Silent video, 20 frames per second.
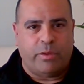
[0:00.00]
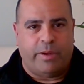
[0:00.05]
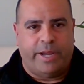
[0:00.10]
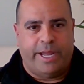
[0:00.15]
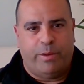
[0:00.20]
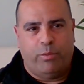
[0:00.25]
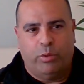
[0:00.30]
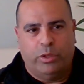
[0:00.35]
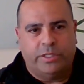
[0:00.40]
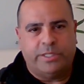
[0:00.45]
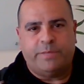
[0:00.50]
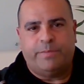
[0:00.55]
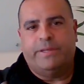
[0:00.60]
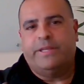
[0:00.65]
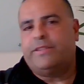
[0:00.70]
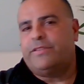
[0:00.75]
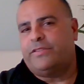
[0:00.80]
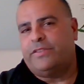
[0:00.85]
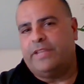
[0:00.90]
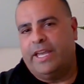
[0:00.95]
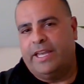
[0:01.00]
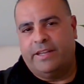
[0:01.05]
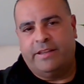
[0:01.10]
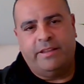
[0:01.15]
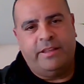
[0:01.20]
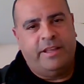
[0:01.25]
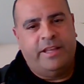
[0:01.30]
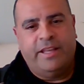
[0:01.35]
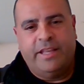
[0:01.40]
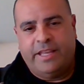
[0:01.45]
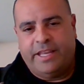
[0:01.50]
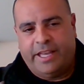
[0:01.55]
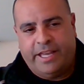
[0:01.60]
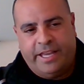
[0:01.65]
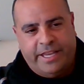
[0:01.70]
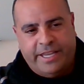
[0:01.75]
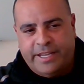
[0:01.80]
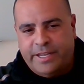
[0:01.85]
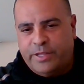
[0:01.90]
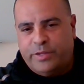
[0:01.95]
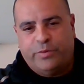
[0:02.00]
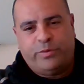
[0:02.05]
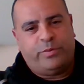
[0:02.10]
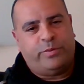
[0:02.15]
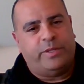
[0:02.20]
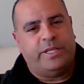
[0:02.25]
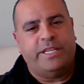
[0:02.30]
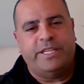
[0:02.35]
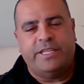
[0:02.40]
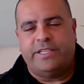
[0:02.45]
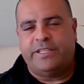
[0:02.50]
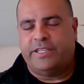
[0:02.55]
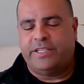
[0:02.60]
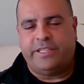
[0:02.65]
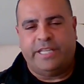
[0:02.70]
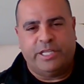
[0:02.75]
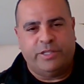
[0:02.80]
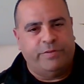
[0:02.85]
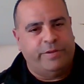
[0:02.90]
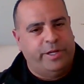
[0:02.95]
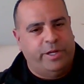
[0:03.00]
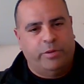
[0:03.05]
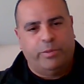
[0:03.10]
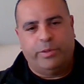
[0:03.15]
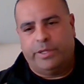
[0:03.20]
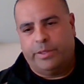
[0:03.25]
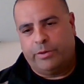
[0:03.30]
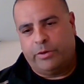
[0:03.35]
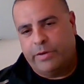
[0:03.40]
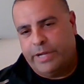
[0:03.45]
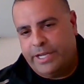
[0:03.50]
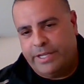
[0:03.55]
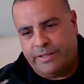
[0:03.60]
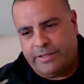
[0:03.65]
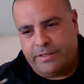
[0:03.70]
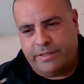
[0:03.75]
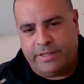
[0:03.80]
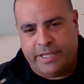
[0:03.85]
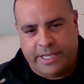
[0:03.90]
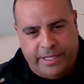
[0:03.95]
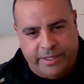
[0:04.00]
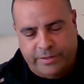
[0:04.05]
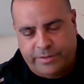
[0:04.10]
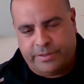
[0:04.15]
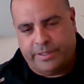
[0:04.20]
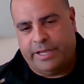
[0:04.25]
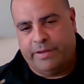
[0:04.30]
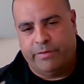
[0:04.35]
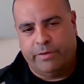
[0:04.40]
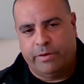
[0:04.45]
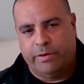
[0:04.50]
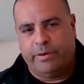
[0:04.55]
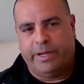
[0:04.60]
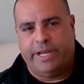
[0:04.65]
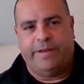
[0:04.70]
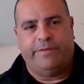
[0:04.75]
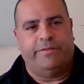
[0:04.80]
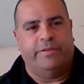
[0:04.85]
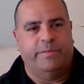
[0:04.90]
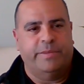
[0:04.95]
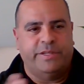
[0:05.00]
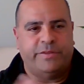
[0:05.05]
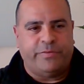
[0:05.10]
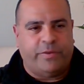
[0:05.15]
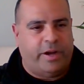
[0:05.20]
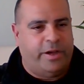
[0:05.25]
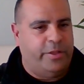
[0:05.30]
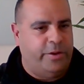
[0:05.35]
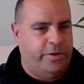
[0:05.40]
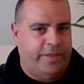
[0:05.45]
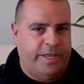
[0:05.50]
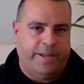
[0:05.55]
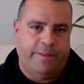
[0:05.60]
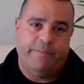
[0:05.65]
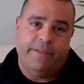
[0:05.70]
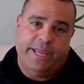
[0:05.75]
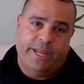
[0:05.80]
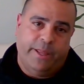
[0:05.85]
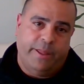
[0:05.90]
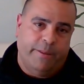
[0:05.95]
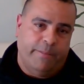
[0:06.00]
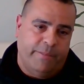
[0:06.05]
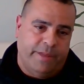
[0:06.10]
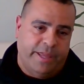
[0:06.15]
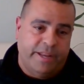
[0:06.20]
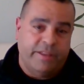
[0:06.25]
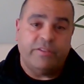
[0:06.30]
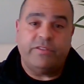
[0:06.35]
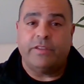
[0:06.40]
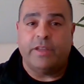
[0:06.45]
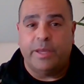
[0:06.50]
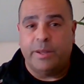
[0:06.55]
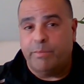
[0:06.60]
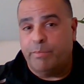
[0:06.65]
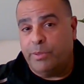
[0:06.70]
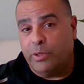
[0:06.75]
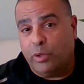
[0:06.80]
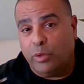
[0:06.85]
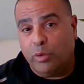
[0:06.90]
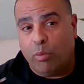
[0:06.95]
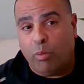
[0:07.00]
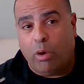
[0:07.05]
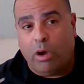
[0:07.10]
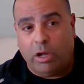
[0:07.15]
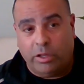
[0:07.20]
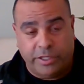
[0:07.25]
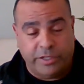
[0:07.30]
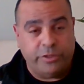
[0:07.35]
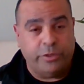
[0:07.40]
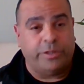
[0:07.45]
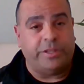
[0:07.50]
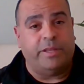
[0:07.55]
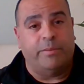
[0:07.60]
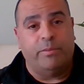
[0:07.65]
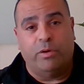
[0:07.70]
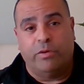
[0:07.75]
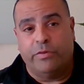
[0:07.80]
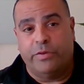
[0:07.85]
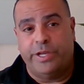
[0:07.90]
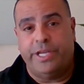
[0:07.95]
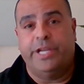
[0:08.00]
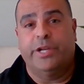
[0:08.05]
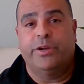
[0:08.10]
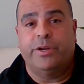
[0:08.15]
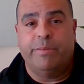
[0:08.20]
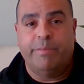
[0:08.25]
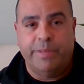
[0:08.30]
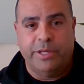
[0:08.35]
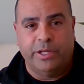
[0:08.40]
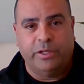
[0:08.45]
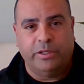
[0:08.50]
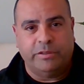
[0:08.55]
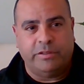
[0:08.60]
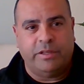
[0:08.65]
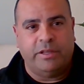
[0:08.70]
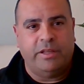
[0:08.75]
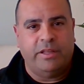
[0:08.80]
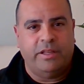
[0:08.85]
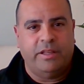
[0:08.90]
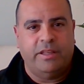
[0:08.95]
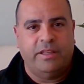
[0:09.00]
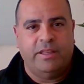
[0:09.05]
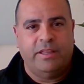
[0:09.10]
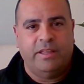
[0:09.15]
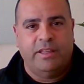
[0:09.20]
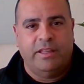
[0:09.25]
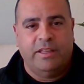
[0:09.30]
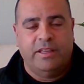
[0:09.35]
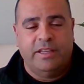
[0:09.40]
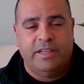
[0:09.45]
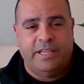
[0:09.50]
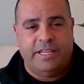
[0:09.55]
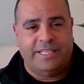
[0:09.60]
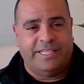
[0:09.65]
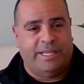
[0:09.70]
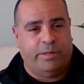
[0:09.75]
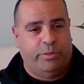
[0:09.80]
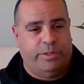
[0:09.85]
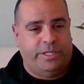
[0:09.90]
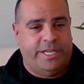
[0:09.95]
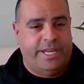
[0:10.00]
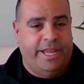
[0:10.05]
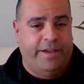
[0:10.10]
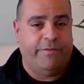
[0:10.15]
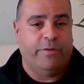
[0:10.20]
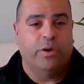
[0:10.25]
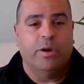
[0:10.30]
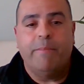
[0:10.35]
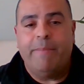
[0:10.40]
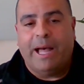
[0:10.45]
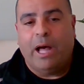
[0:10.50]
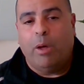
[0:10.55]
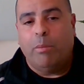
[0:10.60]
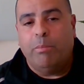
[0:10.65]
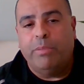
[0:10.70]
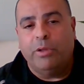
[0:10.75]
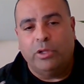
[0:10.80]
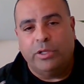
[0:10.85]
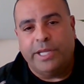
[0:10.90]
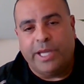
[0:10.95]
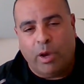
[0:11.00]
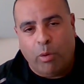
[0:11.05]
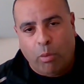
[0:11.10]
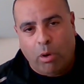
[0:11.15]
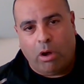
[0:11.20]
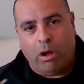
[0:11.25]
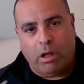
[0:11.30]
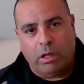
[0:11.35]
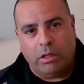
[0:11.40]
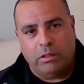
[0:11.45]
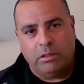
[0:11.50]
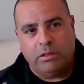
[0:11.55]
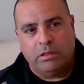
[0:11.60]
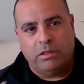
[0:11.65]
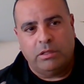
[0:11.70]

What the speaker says: Right? Will Smith said in his success video, one of the greatest things ever, right, from his father, that it made him and his son build a wall that took them over a year to build. He said it was never about building a wall.